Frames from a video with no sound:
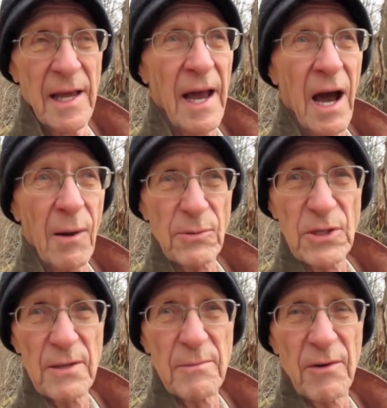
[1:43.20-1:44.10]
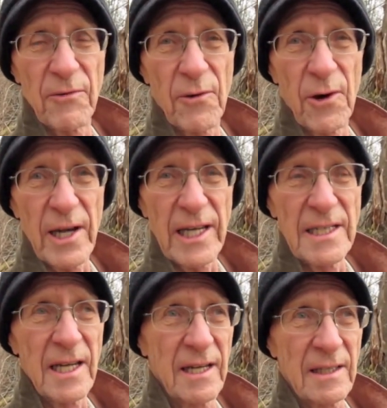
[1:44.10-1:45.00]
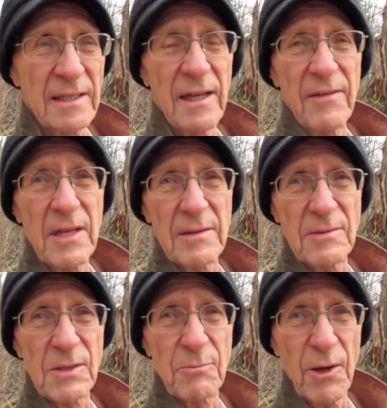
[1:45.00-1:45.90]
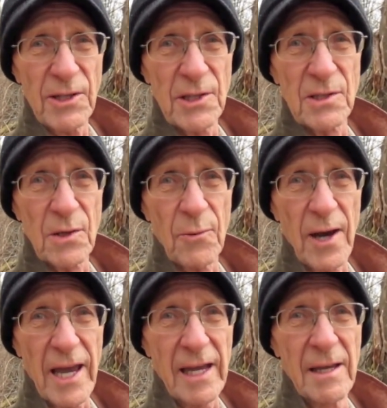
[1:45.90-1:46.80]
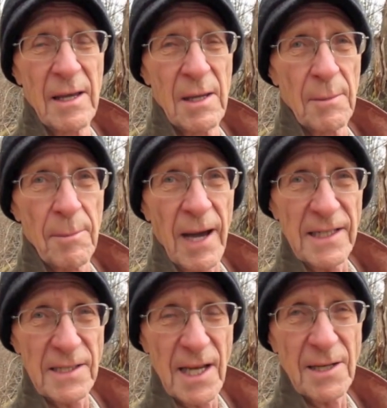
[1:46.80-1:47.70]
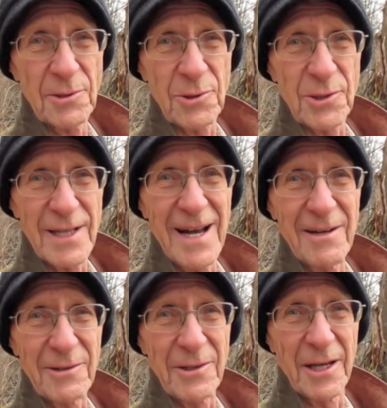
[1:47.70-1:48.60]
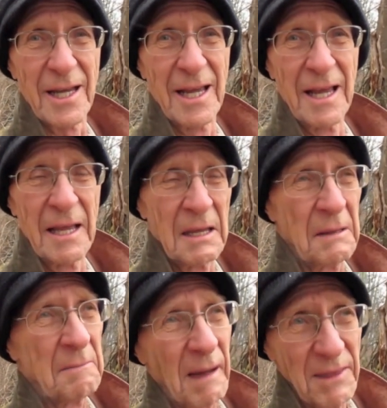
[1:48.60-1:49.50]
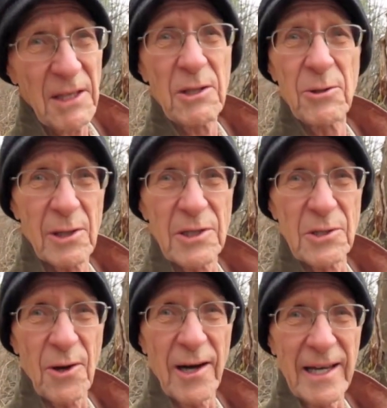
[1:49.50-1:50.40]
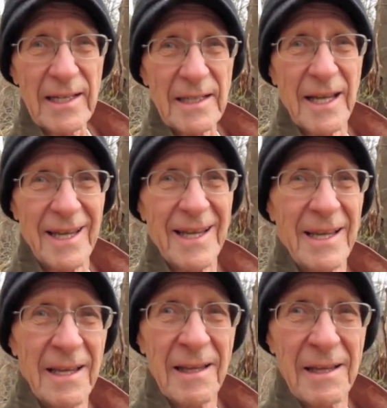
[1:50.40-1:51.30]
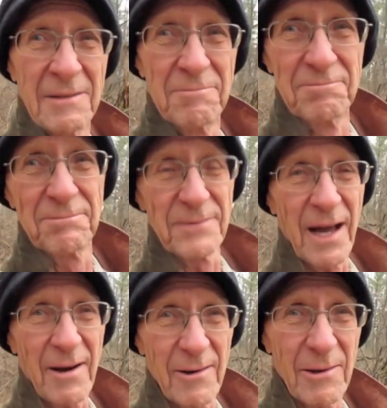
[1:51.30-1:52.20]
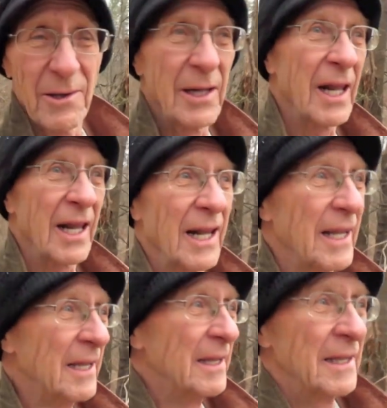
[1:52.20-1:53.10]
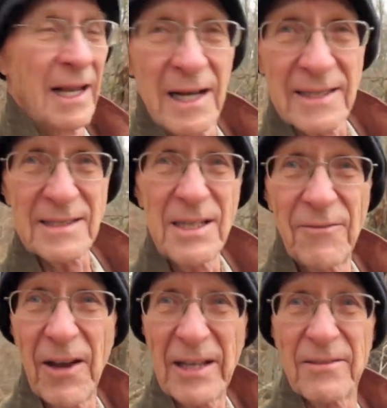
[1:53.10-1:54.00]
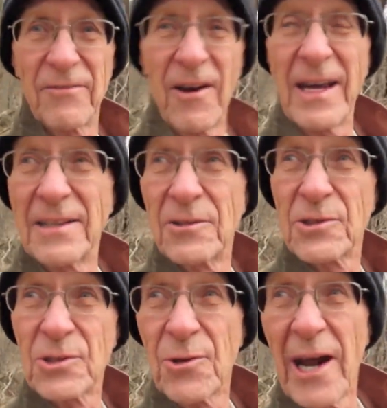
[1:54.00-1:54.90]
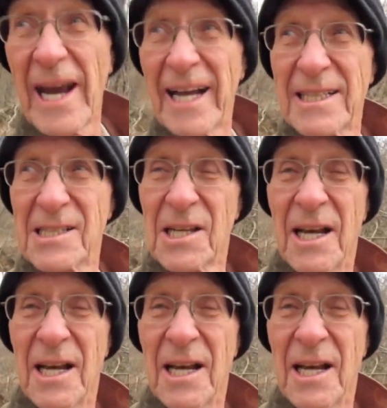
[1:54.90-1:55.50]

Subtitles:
helps him avoid giving his presence away by scent or sound. I think you'll enjoy it. Now, let's see if I can find those tracks.